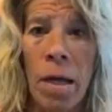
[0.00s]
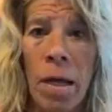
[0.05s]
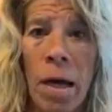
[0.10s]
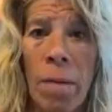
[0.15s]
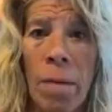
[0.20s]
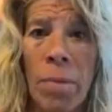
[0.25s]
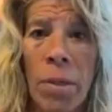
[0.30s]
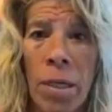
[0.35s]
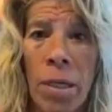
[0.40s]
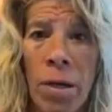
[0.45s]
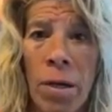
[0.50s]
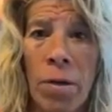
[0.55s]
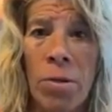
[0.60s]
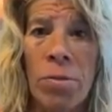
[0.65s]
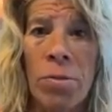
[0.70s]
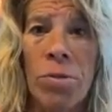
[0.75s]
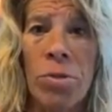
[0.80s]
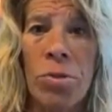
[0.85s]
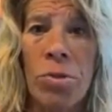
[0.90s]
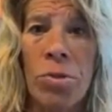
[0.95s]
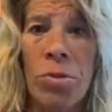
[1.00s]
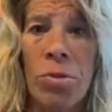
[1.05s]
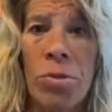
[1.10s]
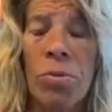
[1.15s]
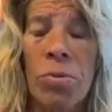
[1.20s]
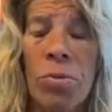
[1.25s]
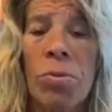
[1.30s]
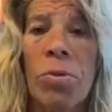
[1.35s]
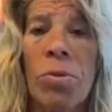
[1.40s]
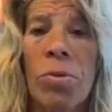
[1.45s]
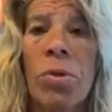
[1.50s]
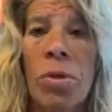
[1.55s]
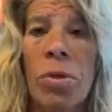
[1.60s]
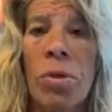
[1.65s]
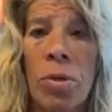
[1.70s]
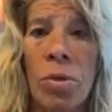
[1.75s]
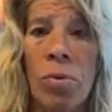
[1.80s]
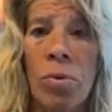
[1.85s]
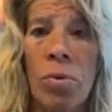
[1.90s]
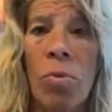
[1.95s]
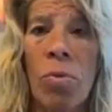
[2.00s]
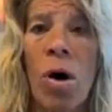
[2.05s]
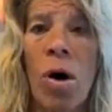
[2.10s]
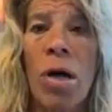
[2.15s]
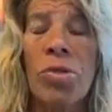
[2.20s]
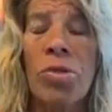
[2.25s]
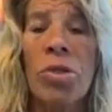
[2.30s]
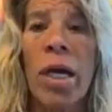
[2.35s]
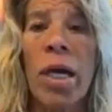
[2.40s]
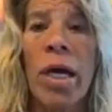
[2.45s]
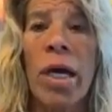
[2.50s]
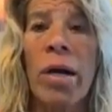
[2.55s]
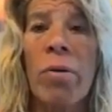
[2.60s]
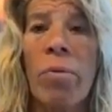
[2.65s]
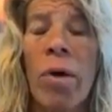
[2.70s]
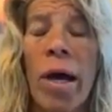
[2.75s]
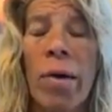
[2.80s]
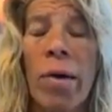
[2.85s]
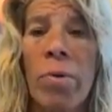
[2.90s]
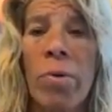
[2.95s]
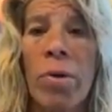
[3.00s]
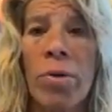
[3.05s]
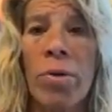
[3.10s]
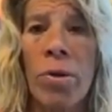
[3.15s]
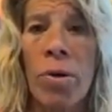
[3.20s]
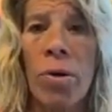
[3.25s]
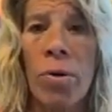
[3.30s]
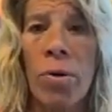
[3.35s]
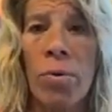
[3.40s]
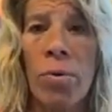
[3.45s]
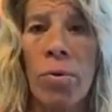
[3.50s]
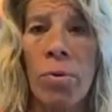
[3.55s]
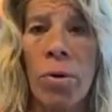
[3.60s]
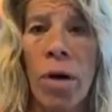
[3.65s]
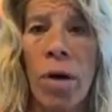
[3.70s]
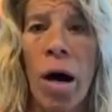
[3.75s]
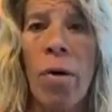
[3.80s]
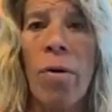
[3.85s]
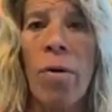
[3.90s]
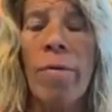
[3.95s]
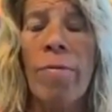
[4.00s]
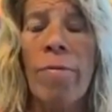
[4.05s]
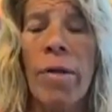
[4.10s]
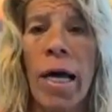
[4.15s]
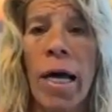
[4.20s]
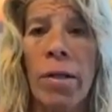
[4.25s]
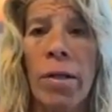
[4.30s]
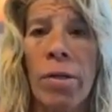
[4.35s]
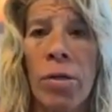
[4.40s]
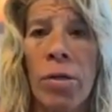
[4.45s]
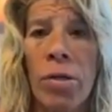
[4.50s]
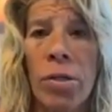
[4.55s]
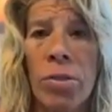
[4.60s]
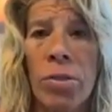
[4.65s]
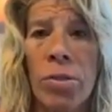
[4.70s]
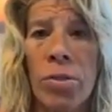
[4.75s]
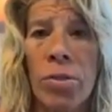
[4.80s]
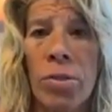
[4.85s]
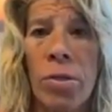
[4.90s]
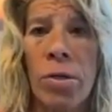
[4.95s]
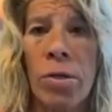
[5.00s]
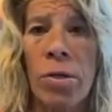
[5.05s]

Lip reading: I'm here to want to get it right with you, however that looks.